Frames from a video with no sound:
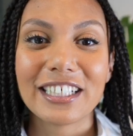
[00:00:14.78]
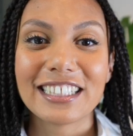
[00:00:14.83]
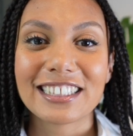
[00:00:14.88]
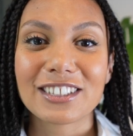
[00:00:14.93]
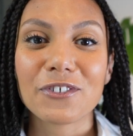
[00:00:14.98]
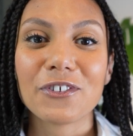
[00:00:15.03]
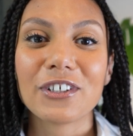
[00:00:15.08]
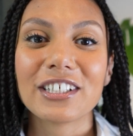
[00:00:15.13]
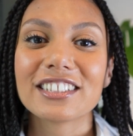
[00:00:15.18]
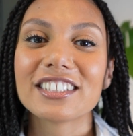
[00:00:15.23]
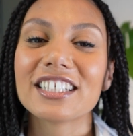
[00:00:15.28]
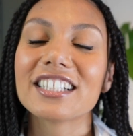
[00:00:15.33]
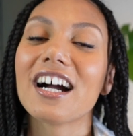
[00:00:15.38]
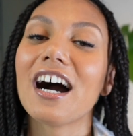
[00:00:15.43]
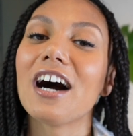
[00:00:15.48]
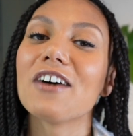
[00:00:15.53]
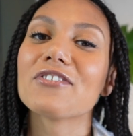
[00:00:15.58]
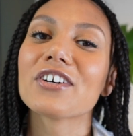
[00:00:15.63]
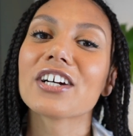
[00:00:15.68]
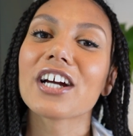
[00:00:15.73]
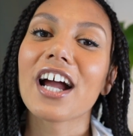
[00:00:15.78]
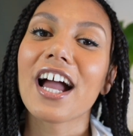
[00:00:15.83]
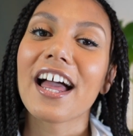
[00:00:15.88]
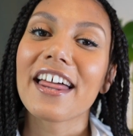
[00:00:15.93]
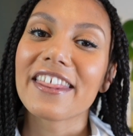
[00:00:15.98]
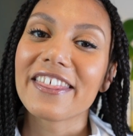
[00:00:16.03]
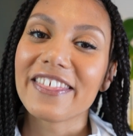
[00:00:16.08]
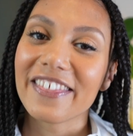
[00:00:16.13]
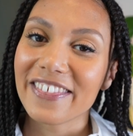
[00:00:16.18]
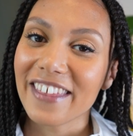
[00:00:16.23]
is going to cover
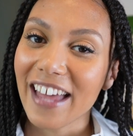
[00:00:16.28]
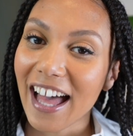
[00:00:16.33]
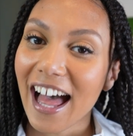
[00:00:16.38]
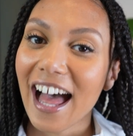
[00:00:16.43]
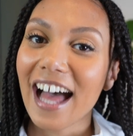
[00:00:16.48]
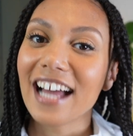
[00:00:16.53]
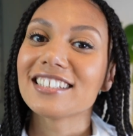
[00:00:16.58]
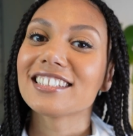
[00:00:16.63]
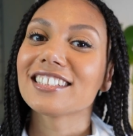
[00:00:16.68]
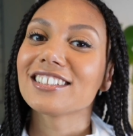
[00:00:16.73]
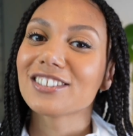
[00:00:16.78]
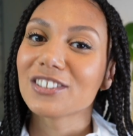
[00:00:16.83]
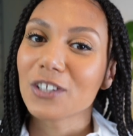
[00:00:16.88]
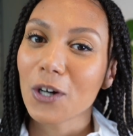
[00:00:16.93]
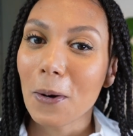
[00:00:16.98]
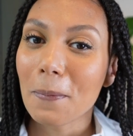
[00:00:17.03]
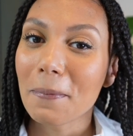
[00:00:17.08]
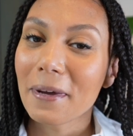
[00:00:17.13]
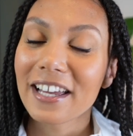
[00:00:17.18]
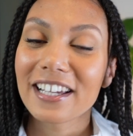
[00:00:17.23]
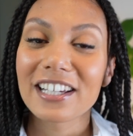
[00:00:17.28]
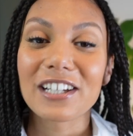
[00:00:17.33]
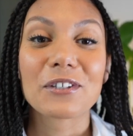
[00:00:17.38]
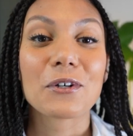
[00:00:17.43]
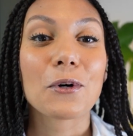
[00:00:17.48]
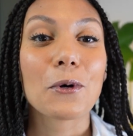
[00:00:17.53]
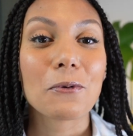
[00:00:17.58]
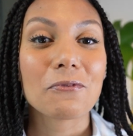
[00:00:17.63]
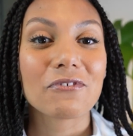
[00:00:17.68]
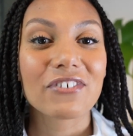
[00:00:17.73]
that topic and
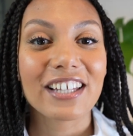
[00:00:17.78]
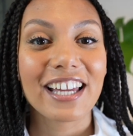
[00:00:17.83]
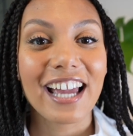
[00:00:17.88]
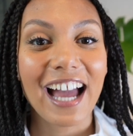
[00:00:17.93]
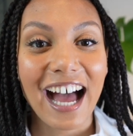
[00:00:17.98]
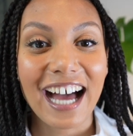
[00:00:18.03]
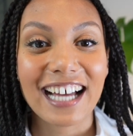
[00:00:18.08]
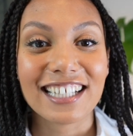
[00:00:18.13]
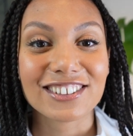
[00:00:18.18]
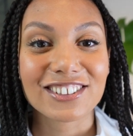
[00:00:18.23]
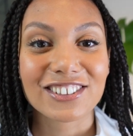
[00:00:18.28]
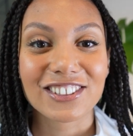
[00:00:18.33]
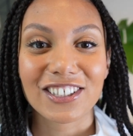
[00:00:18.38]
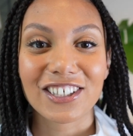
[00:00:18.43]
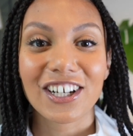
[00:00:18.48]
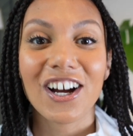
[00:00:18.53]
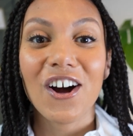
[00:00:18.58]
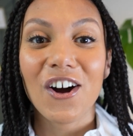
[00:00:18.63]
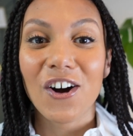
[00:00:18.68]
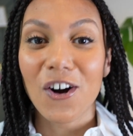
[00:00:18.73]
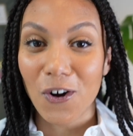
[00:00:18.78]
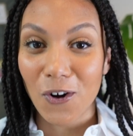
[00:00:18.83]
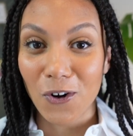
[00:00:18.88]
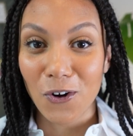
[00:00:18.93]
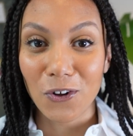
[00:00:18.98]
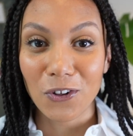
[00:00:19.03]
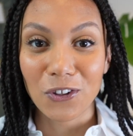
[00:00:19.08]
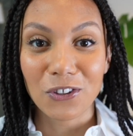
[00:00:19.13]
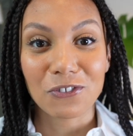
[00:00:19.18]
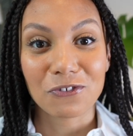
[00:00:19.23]
hopefully answer
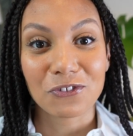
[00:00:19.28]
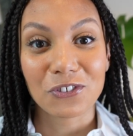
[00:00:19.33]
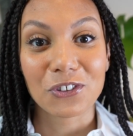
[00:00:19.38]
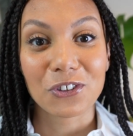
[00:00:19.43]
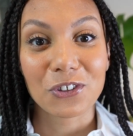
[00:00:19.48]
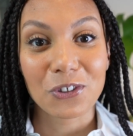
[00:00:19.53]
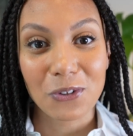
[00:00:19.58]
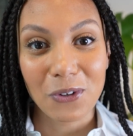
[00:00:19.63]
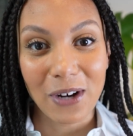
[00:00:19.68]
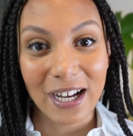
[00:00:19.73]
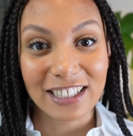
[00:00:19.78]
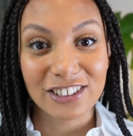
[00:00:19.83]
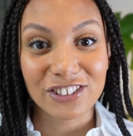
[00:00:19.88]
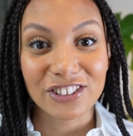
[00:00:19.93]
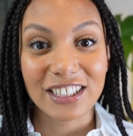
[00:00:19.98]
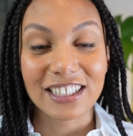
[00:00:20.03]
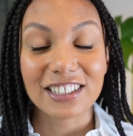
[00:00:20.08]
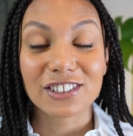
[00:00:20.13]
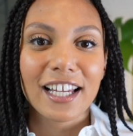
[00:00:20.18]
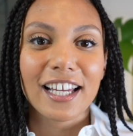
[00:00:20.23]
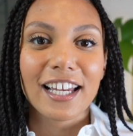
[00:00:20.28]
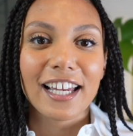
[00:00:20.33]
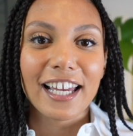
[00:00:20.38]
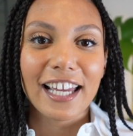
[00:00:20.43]
all of your questions.